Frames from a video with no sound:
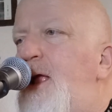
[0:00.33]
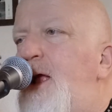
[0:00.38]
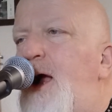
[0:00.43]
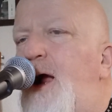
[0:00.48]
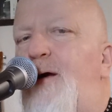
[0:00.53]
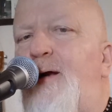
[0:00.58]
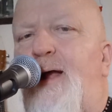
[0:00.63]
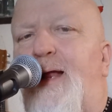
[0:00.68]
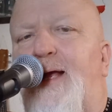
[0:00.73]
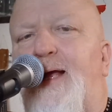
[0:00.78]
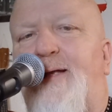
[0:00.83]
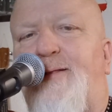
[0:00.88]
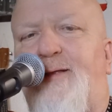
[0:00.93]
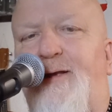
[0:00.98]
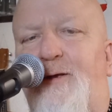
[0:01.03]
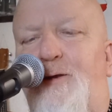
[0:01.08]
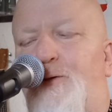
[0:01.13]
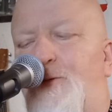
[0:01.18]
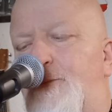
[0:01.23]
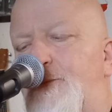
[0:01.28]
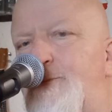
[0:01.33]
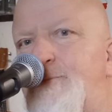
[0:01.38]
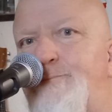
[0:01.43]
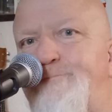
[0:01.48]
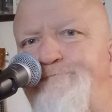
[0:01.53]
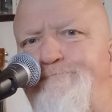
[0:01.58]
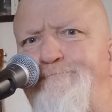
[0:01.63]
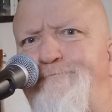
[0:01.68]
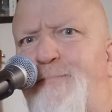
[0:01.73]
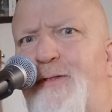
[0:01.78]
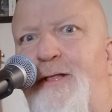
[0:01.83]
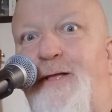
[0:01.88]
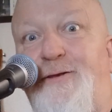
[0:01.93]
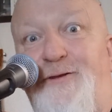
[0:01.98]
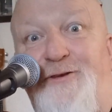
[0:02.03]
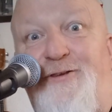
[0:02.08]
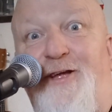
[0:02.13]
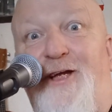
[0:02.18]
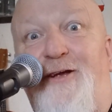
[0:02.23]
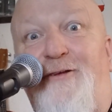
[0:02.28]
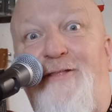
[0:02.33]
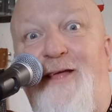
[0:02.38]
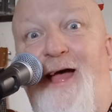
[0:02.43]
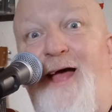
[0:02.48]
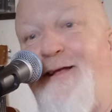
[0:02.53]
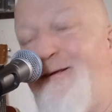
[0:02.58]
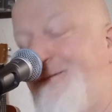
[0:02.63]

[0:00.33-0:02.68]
All right, I got the mute. Did you hear that?